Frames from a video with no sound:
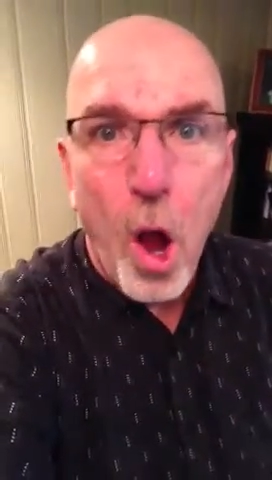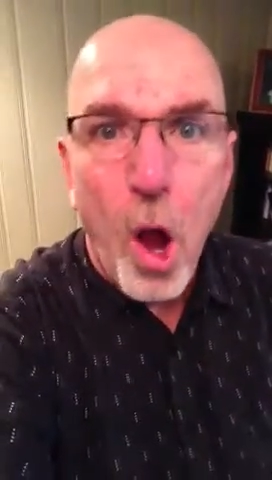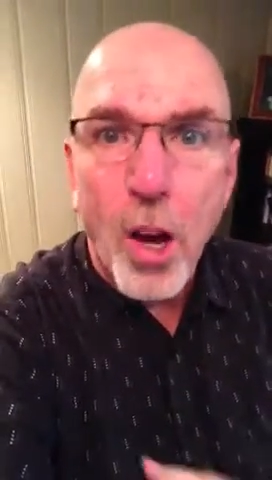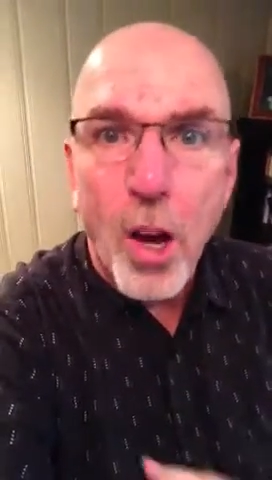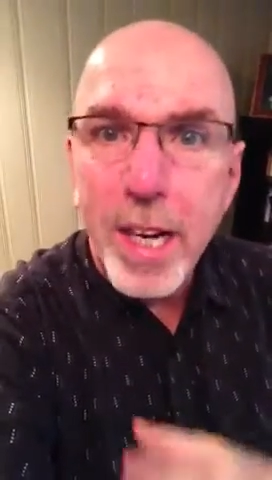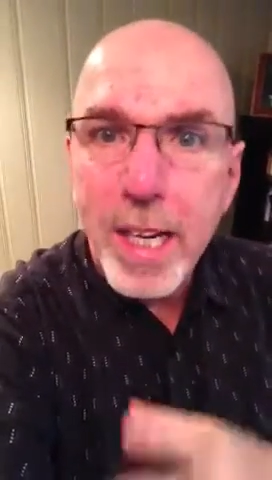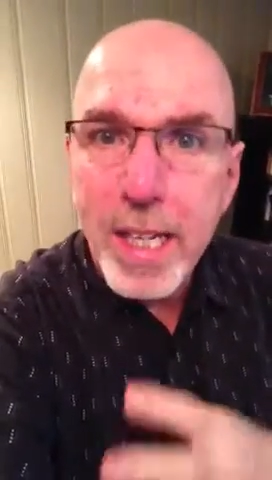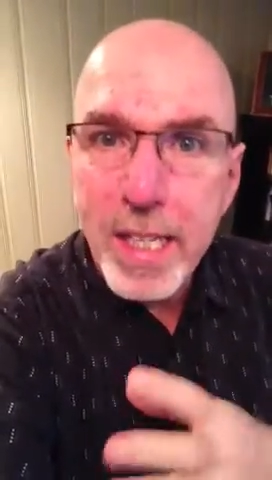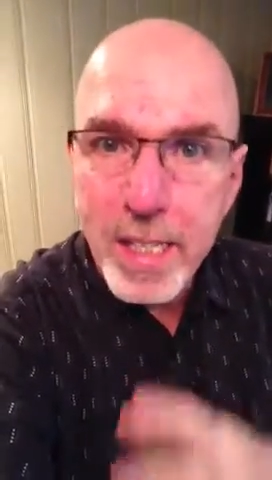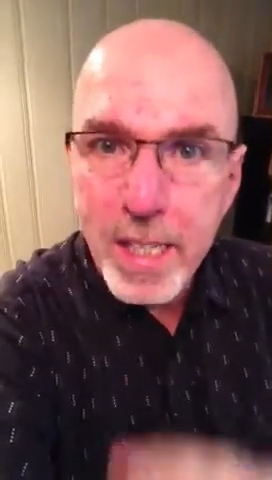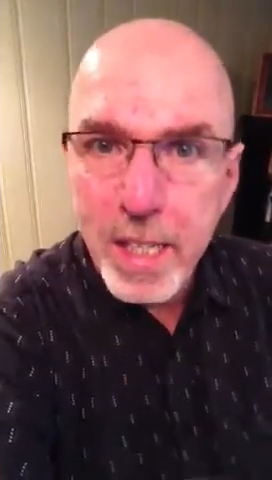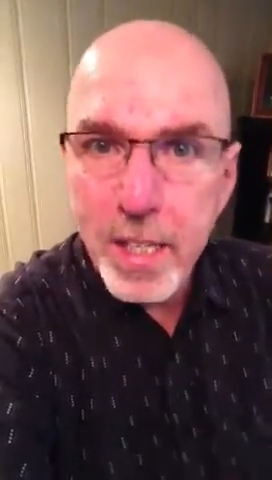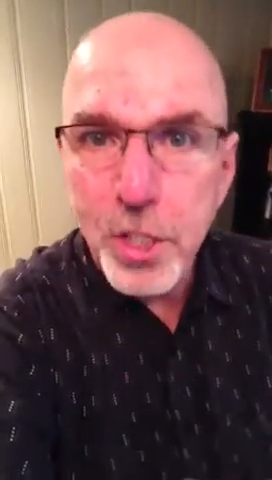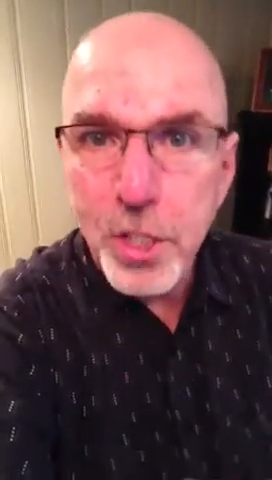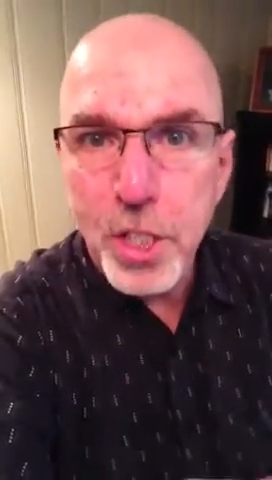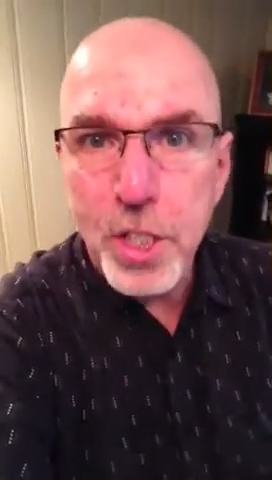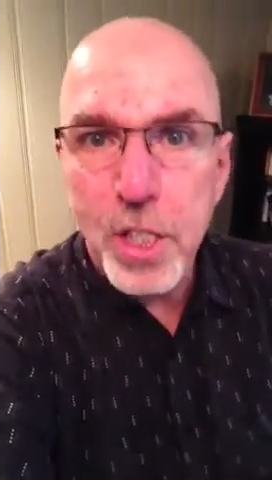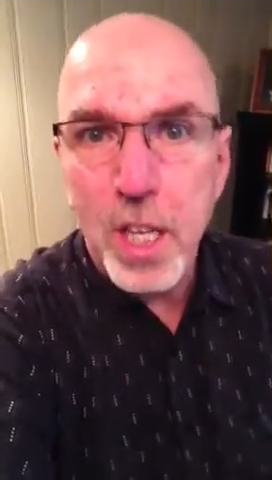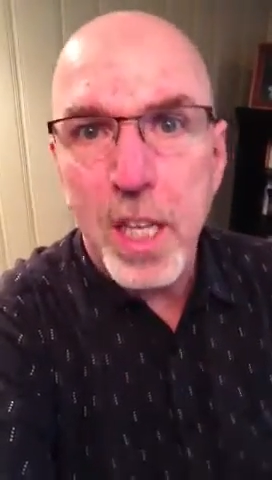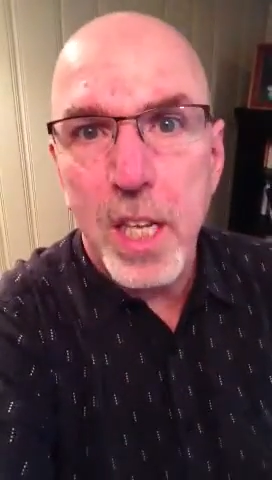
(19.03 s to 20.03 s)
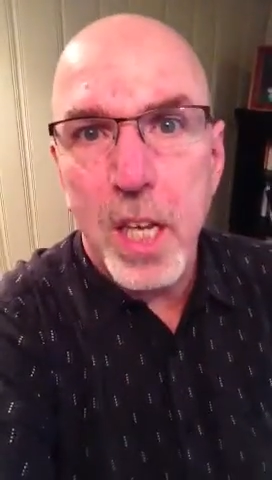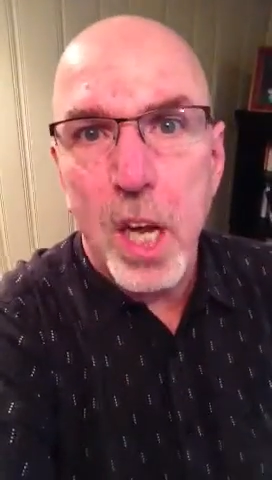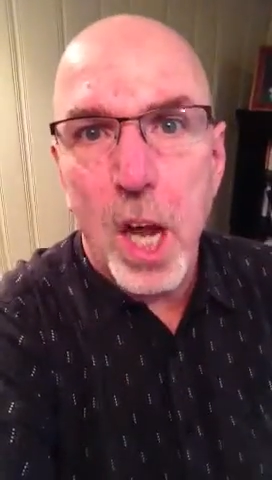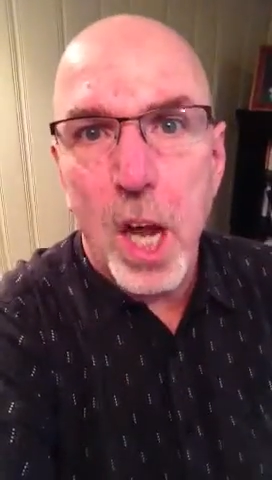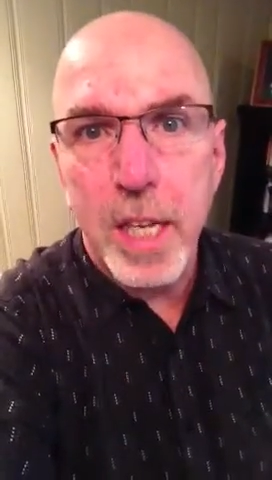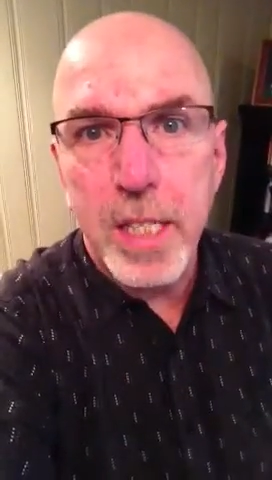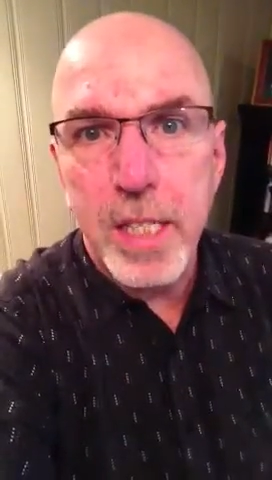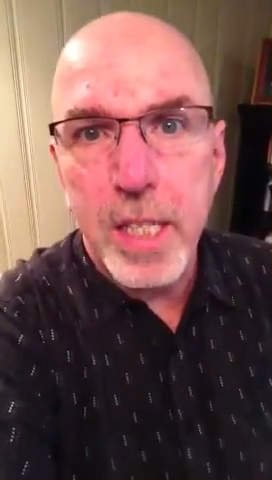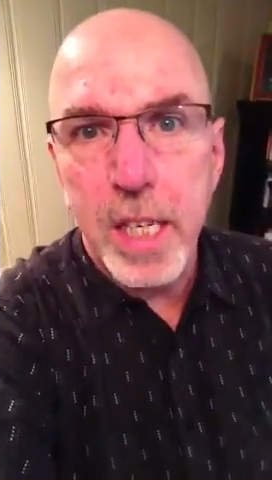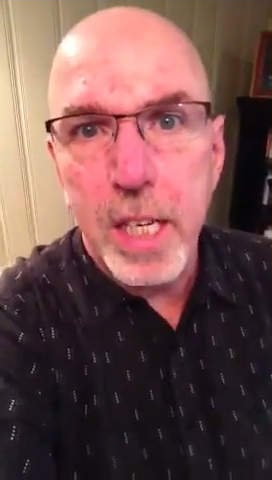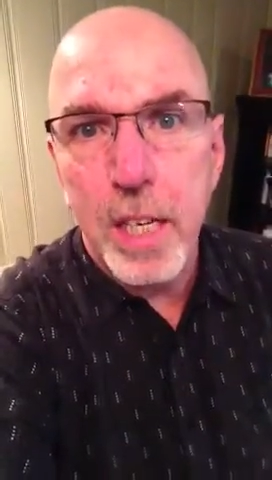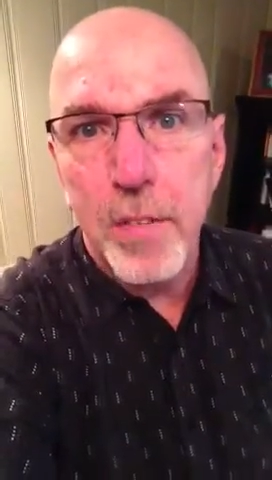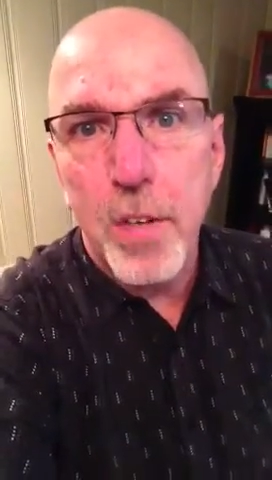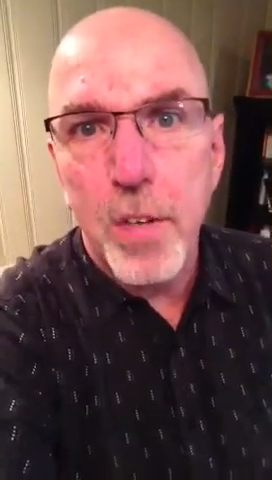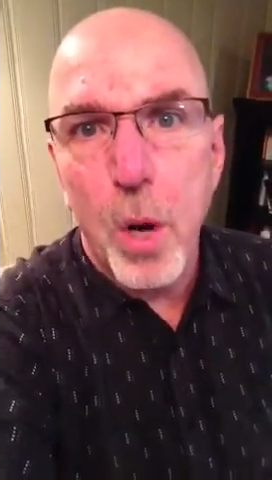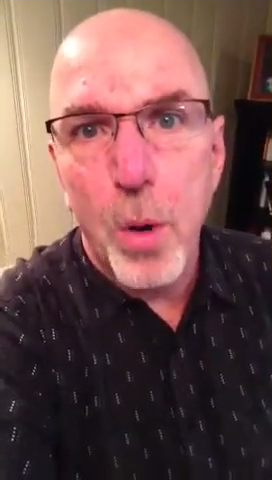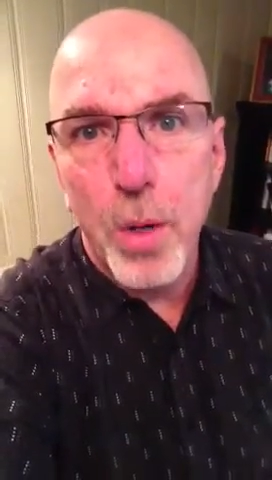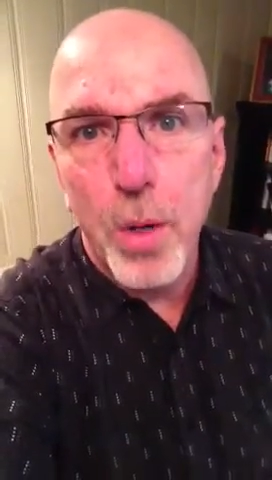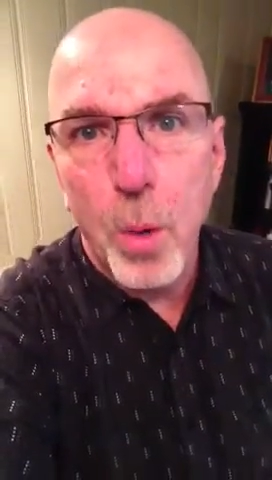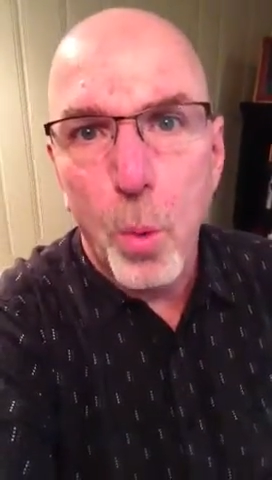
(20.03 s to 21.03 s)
are conditioned to the idea of going